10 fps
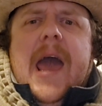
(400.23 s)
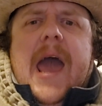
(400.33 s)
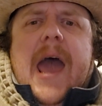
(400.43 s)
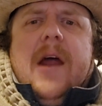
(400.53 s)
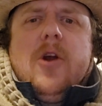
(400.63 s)

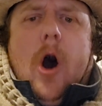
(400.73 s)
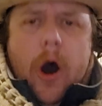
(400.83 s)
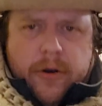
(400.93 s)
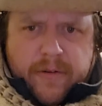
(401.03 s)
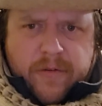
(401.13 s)
and
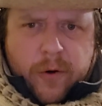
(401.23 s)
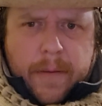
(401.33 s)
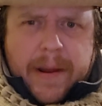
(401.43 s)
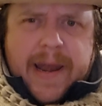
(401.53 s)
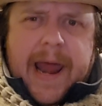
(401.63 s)
honor for,
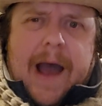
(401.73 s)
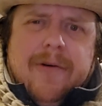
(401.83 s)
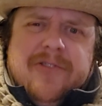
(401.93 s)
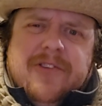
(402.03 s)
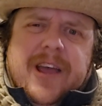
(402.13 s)
but now
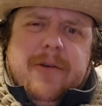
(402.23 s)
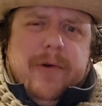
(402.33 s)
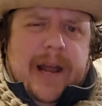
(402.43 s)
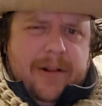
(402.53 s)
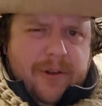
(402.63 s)
it's like
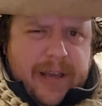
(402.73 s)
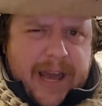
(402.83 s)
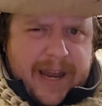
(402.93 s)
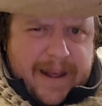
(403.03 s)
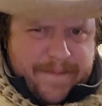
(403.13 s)
when I look
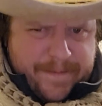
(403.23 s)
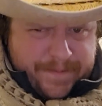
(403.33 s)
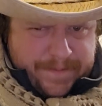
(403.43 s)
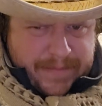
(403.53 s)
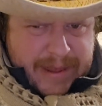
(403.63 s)
at it,
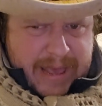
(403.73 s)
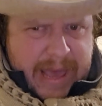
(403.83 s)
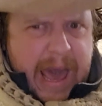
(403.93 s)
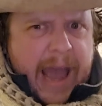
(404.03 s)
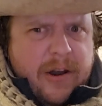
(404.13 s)

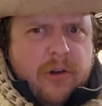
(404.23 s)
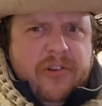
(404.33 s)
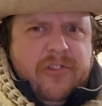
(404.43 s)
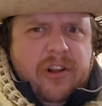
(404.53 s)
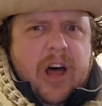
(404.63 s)
I
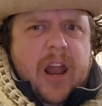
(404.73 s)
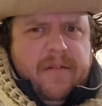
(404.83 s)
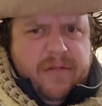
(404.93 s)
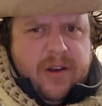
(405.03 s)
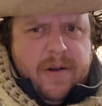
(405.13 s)
notice a lot of